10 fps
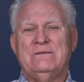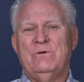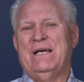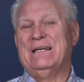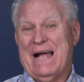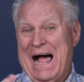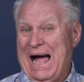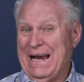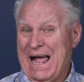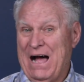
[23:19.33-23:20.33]
We can
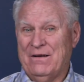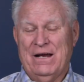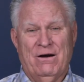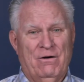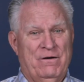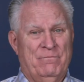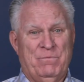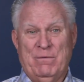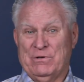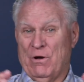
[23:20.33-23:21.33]
hide out here and
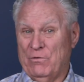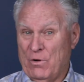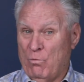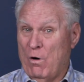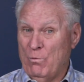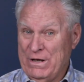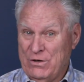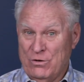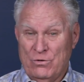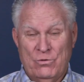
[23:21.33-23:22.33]
people don't know what we
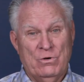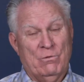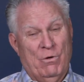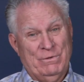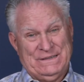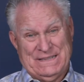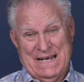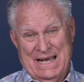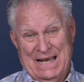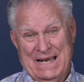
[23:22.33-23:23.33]
do and what we
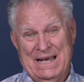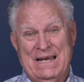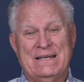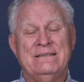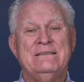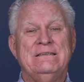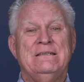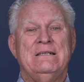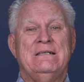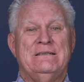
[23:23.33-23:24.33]
say. And
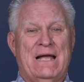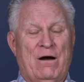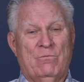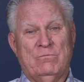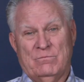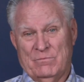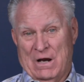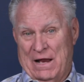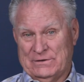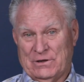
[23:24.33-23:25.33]
now a
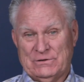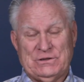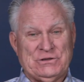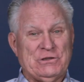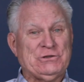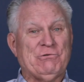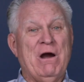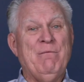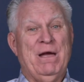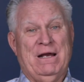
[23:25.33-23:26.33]
lot of churches are
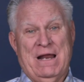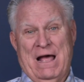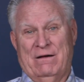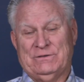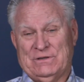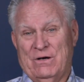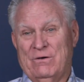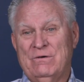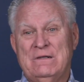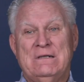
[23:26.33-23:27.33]
streaming now,
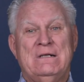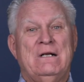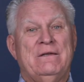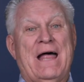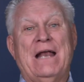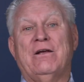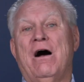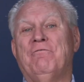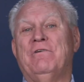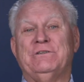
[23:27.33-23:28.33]
so that
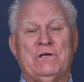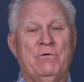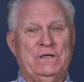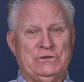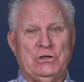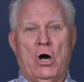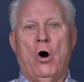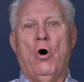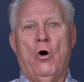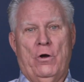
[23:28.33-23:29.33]
comfort zone is
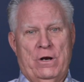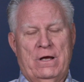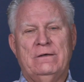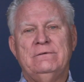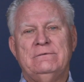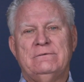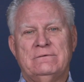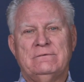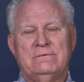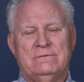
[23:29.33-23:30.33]
gone.
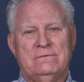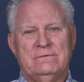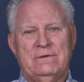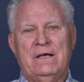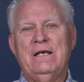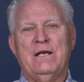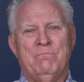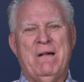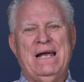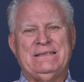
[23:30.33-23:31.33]
Isn't it
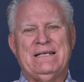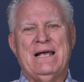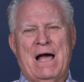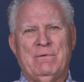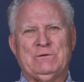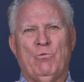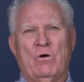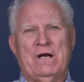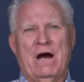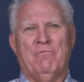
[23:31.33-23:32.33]
amazing how much more
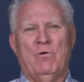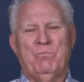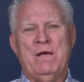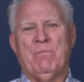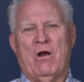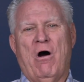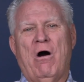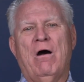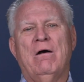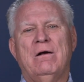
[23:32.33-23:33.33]
careful people
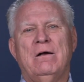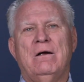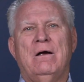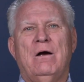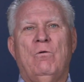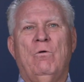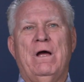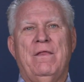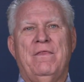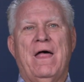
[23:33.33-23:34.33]
are
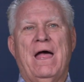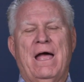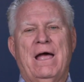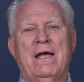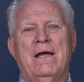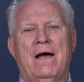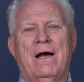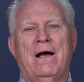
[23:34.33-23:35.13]
when they